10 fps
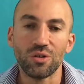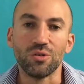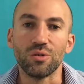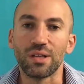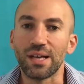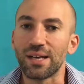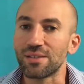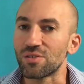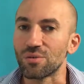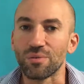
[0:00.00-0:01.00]
Google
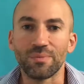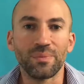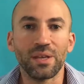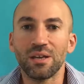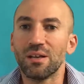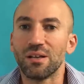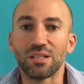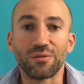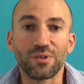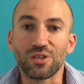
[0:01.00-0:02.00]
ads, your
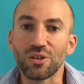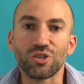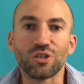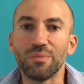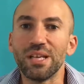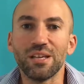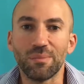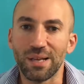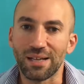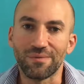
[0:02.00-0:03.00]
different social media
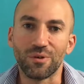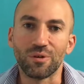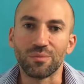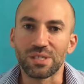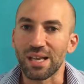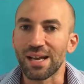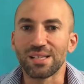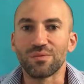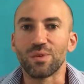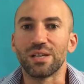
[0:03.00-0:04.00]
platforms,
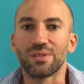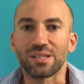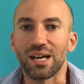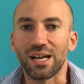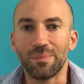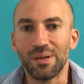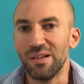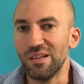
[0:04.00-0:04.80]
ads of whatever type.